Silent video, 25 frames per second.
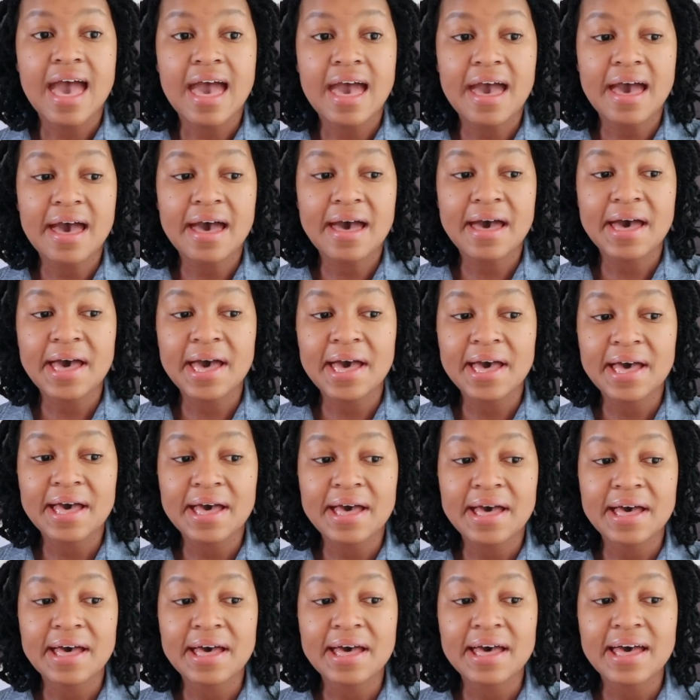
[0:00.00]

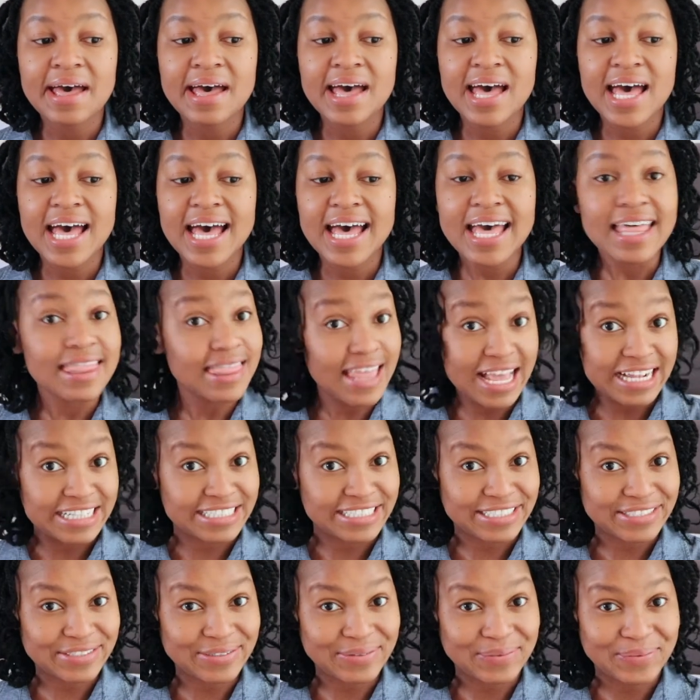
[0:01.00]
And that
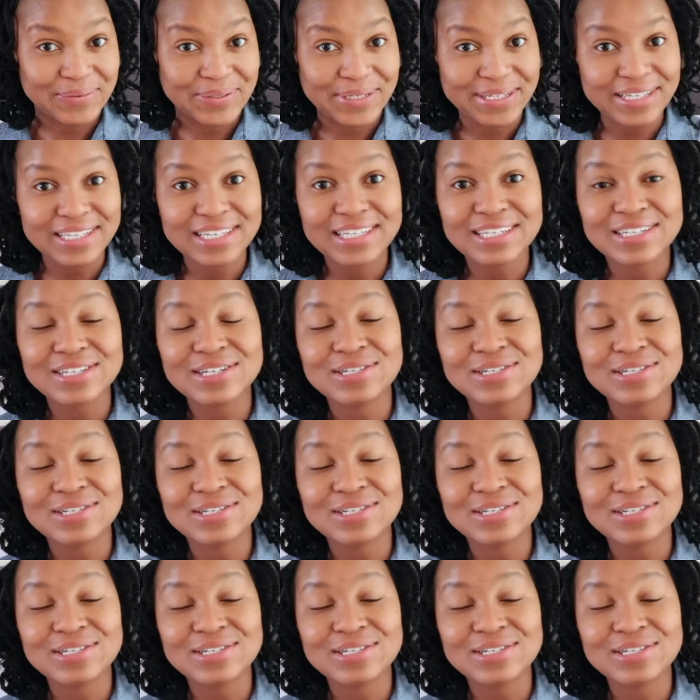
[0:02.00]
didn't work.